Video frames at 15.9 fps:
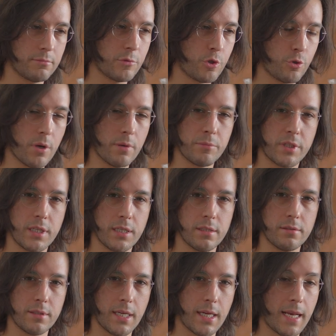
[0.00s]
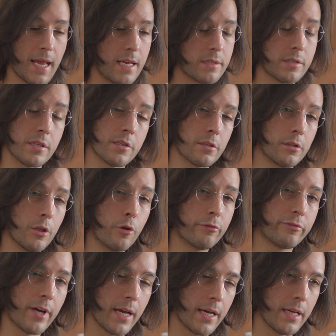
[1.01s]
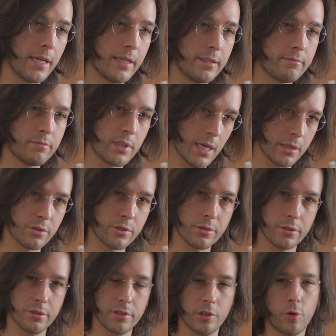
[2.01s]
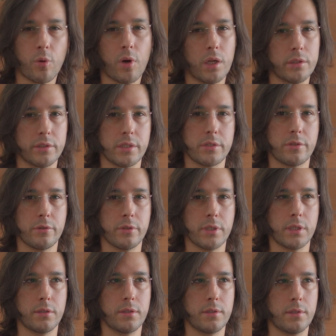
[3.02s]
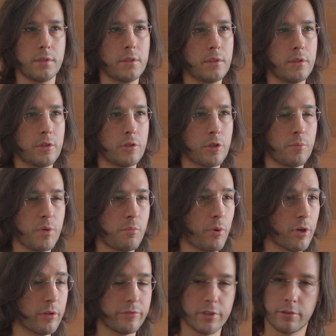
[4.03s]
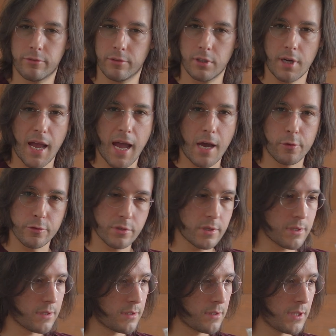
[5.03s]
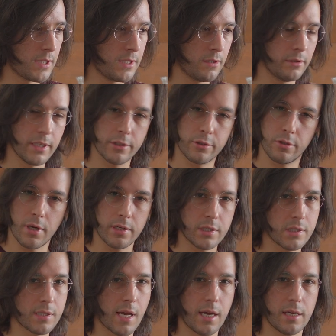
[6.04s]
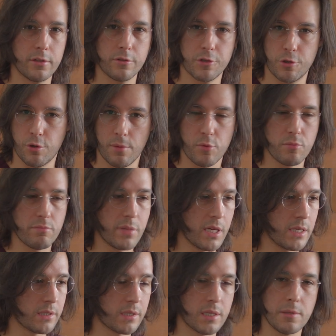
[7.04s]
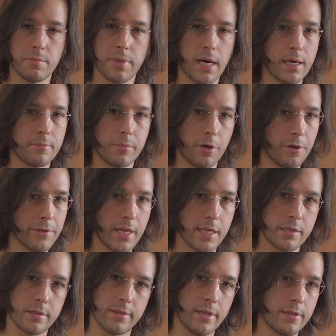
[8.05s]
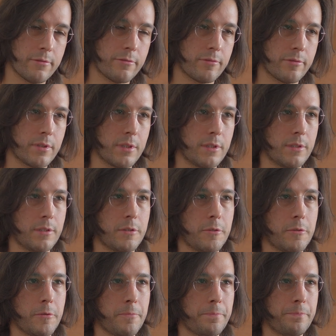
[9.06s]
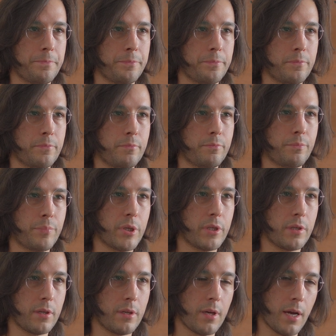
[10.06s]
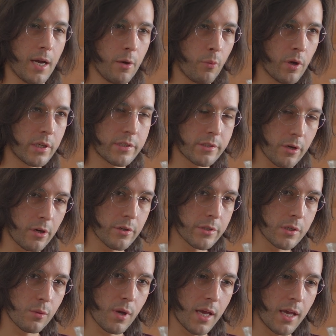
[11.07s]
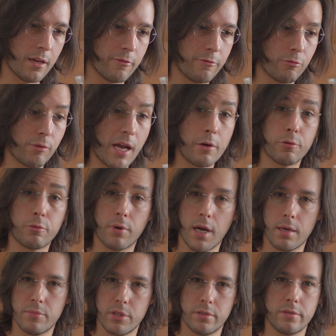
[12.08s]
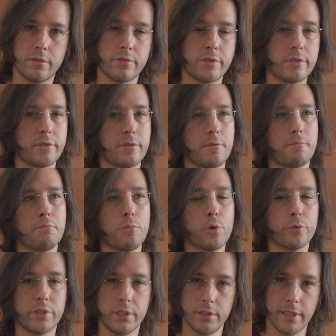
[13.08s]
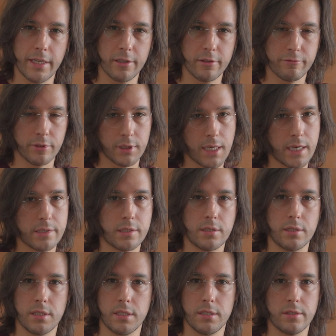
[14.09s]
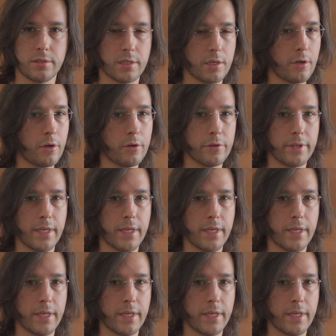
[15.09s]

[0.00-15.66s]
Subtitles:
drum kit that has this lo-fi texture and quality to it. Could be perfect for house and electronic styles, drum and bass, hip hop, all that stuff. But I wanted to also have round robins, multi-layered velocities, and all